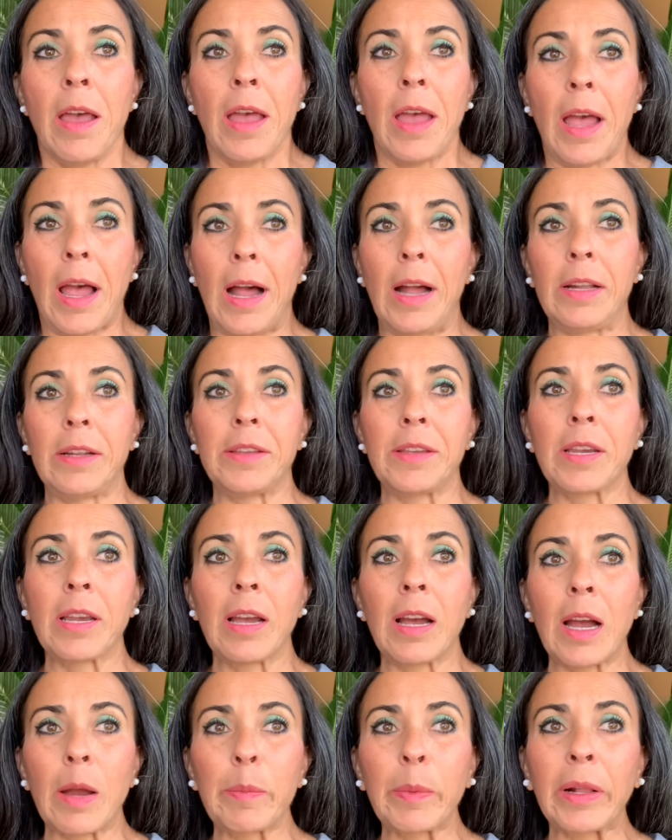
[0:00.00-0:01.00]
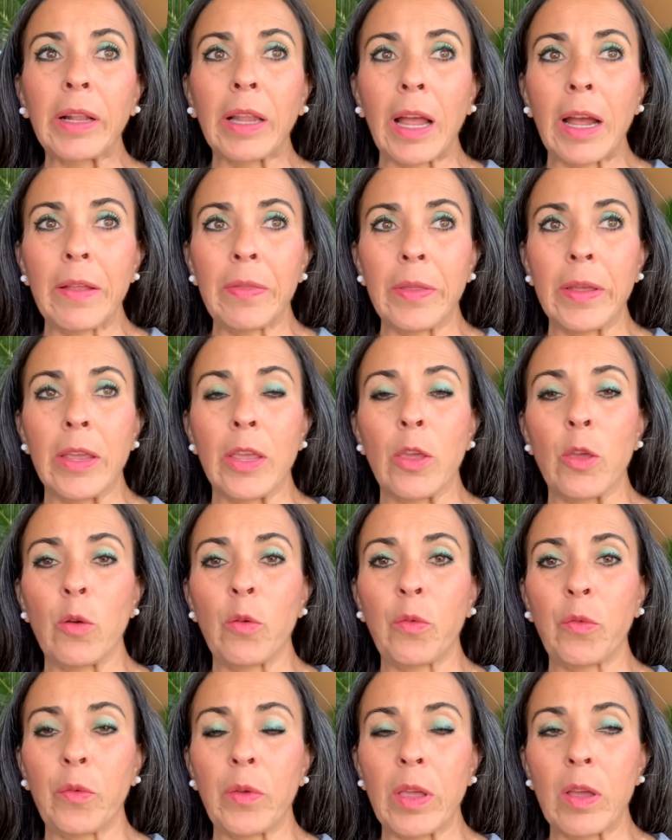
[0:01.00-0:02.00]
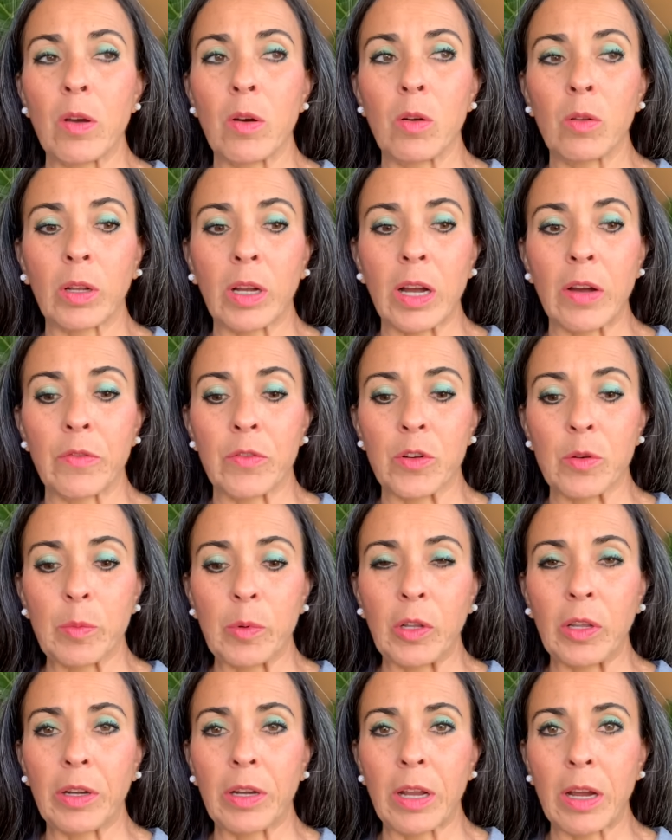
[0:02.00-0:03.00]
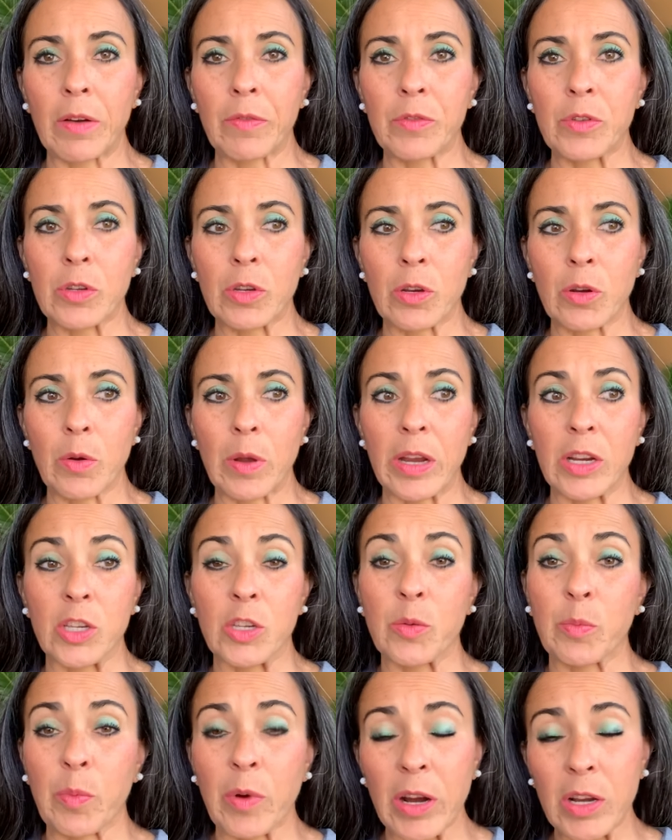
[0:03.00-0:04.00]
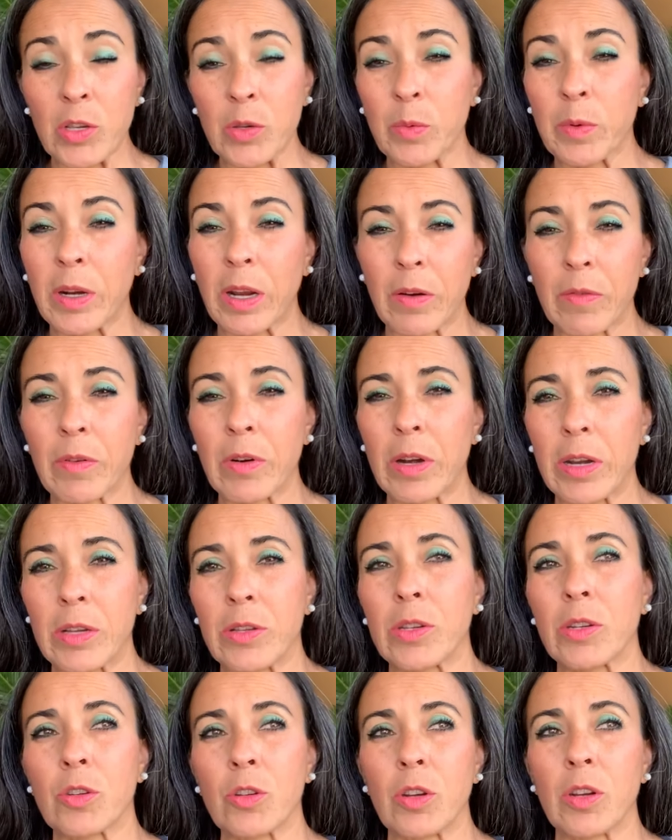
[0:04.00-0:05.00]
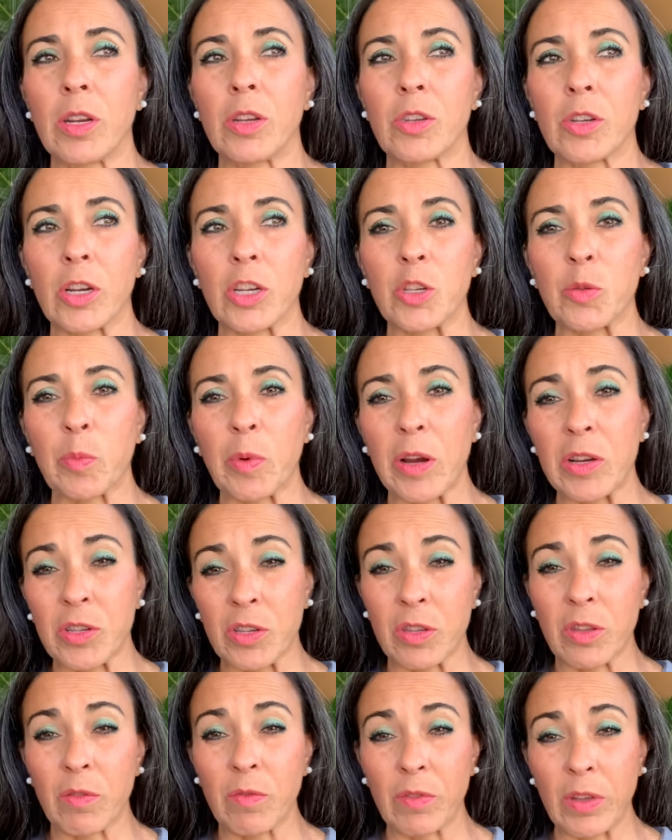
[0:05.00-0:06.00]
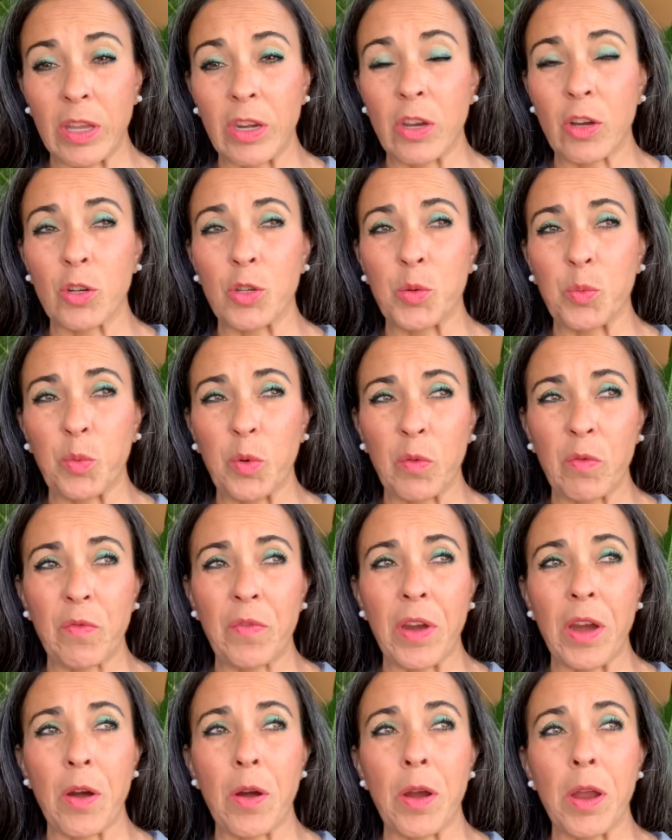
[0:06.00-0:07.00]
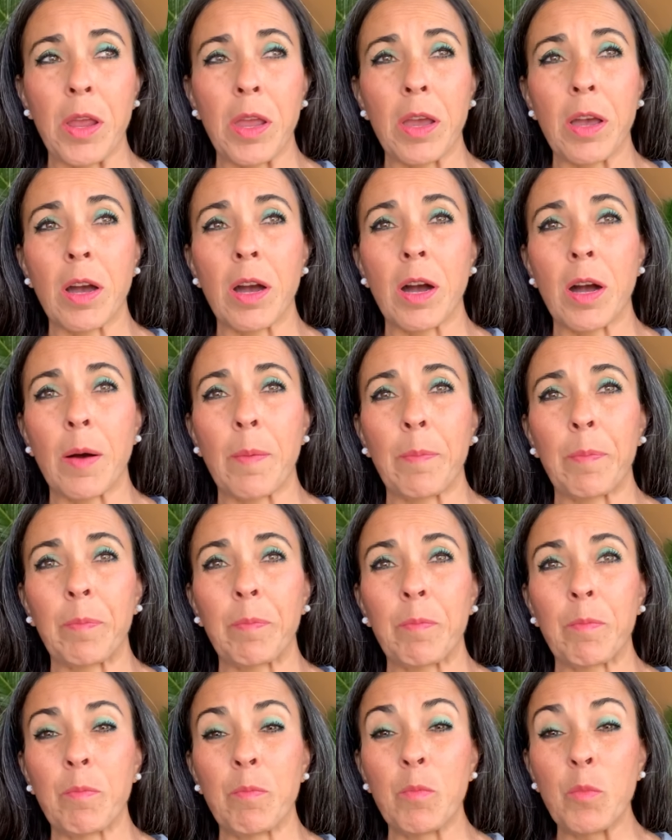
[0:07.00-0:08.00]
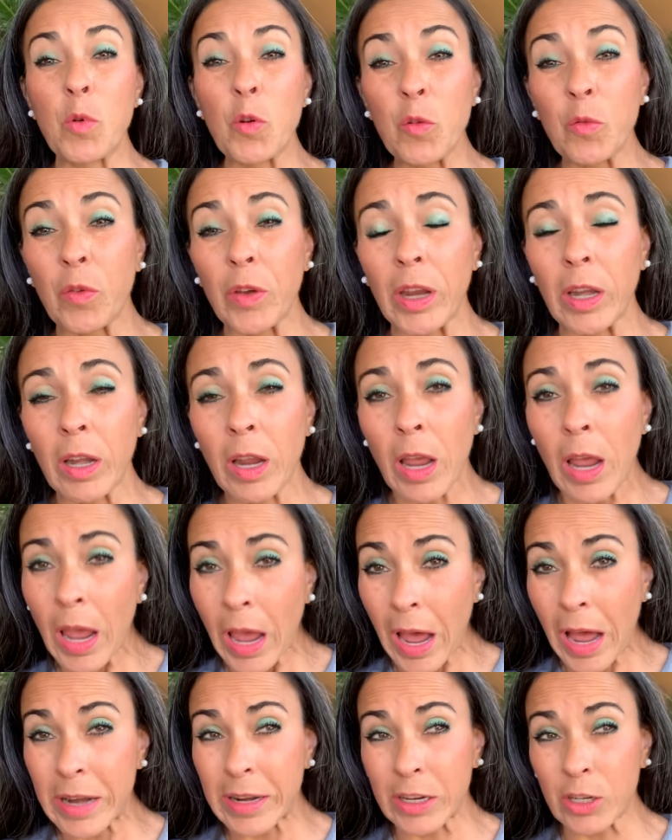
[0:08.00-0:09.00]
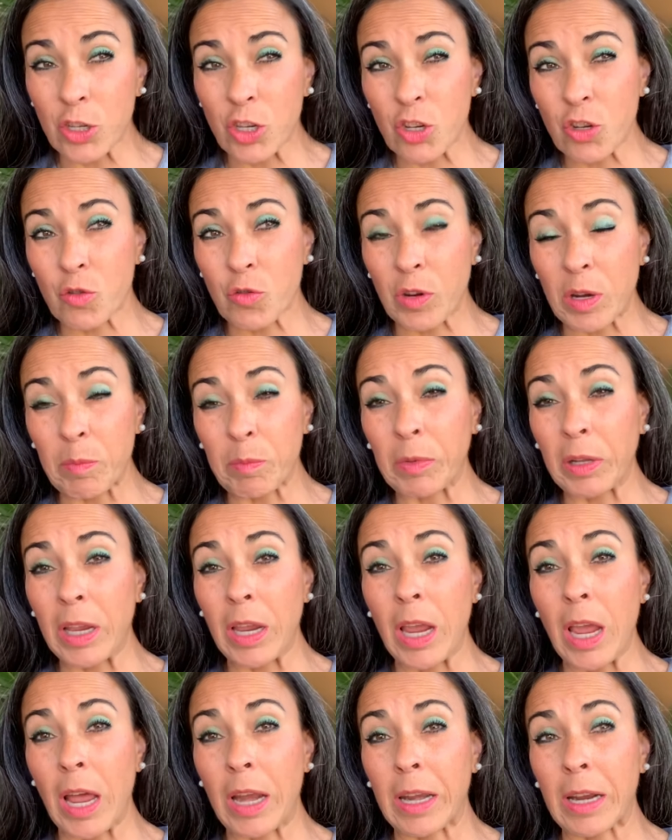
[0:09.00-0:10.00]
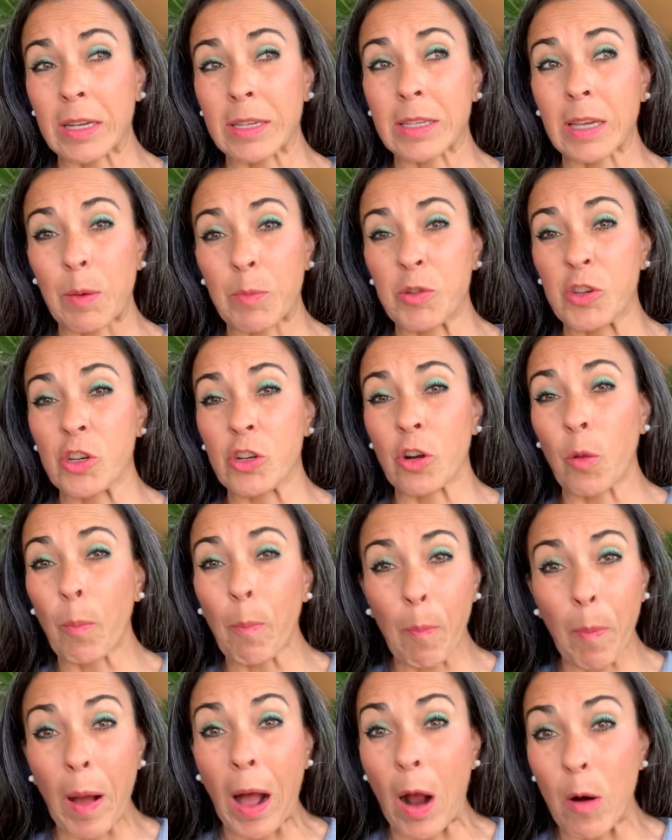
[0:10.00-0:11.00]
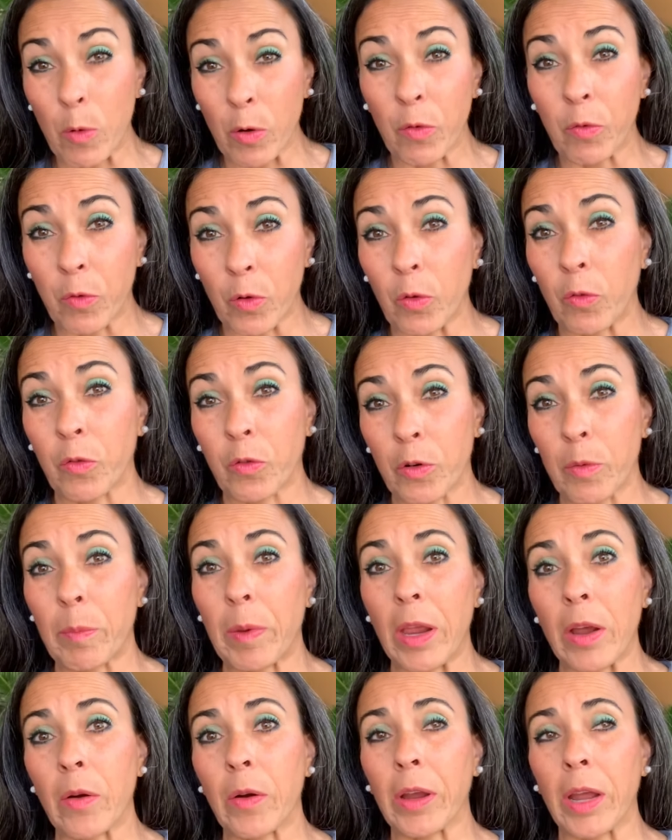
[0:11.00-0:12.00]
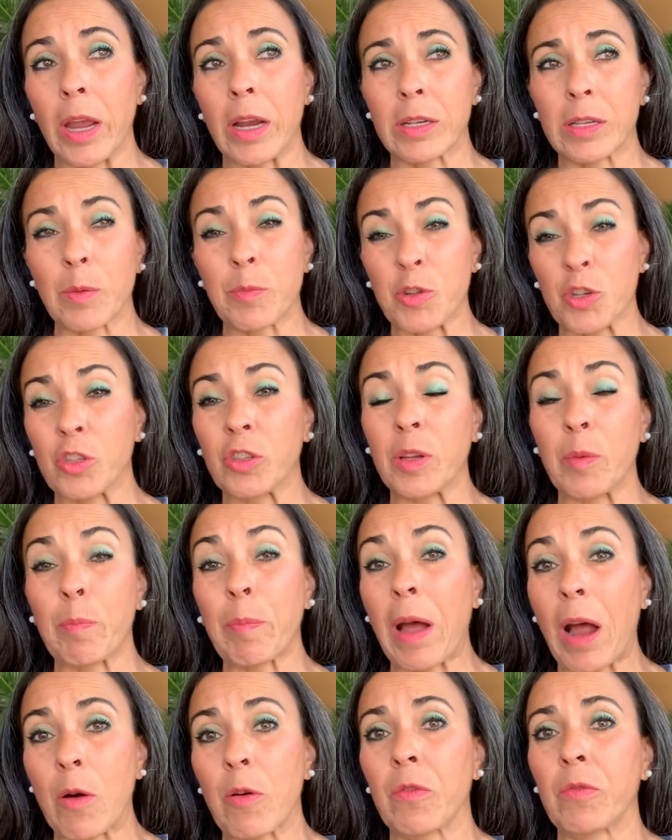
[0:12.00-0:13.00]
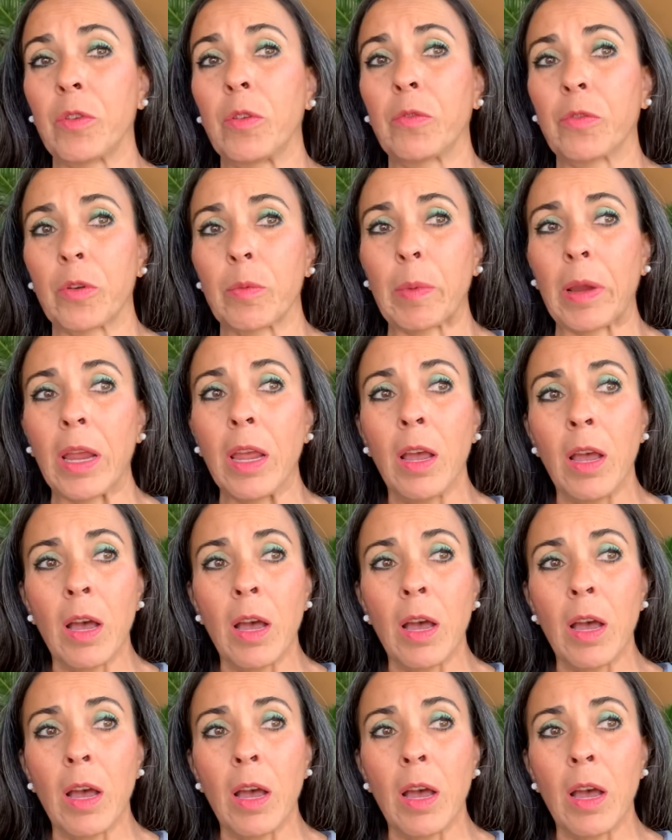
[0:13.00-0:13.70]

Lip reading: And I'm glad that you feel comfortable enough to express whatever it is that you need to express. The videos were very moving and extremely and exceptional powerful for me. Okay, exceptionally powerful for me.